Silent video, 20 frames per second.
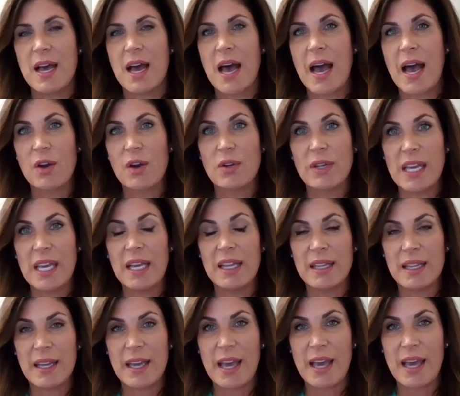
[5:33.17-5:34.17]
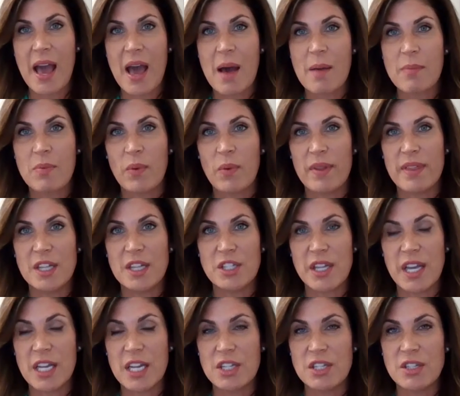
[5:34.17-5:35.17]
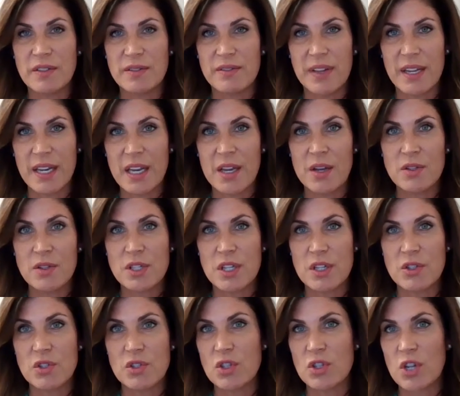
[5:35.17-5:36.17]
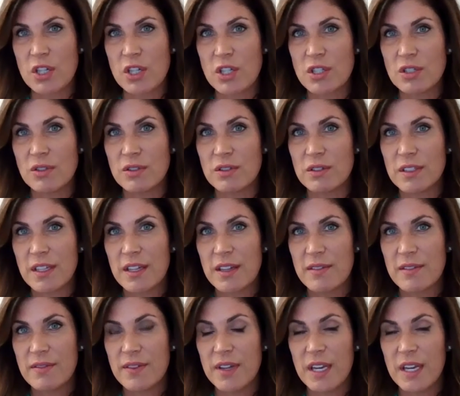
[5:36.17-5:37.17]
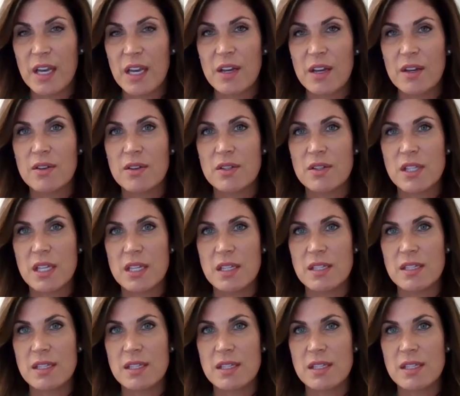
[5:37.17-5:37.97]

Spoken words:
Ion Healing app with educational videos and instructional videos